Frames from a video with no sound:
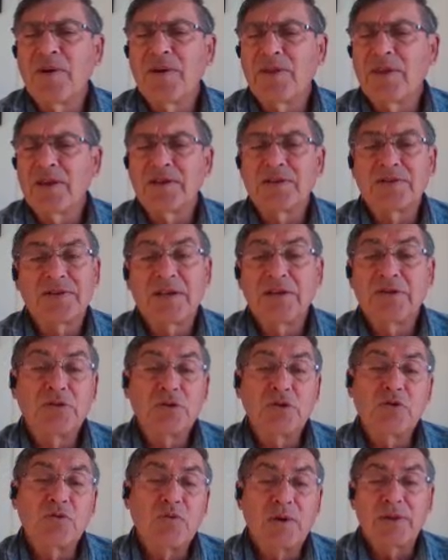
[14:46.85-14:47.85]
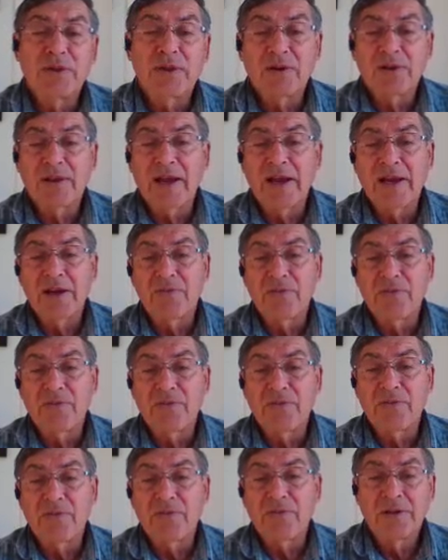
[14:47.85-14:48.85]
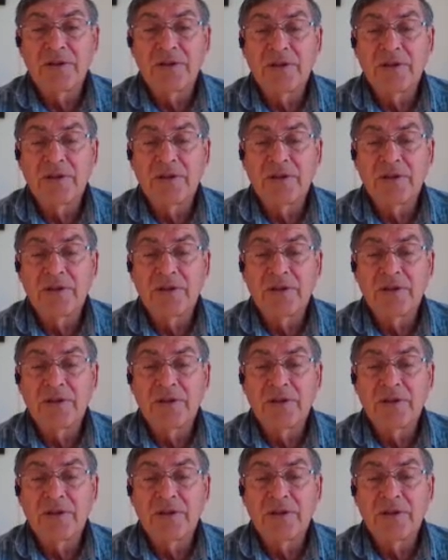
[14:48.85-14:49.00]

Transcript: but things they do with their language.